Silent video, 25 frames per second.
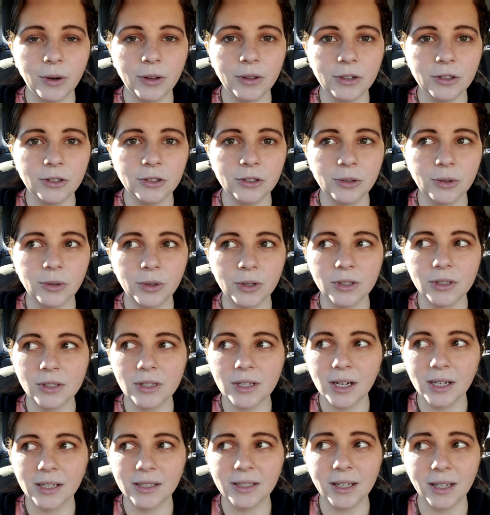other stores,
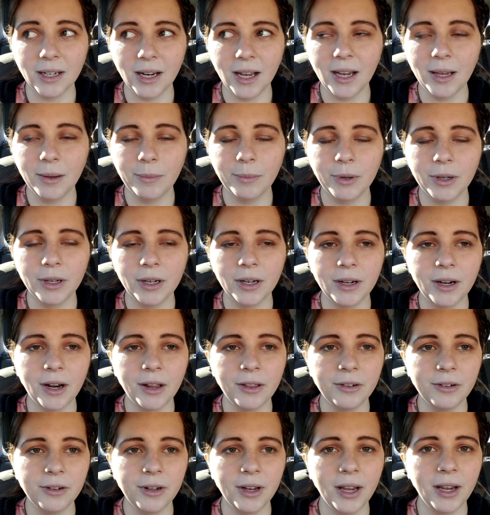not today, but
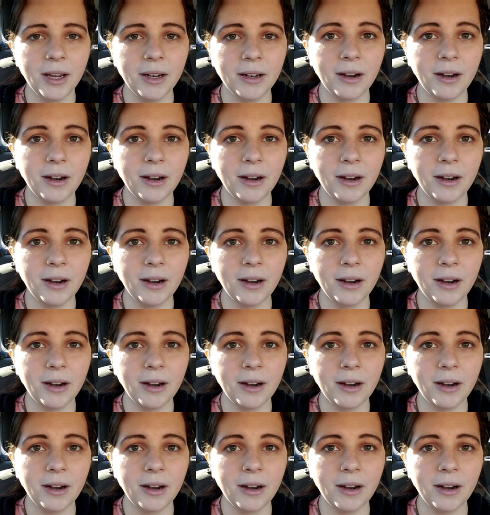another day